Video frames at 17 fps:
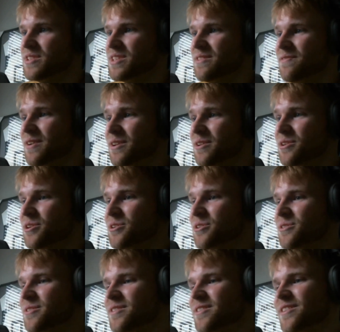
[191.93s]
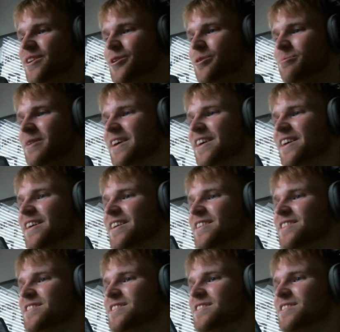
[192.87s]
What's he finna do? Oh my
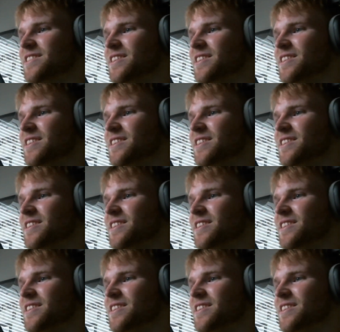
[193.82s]
gosh.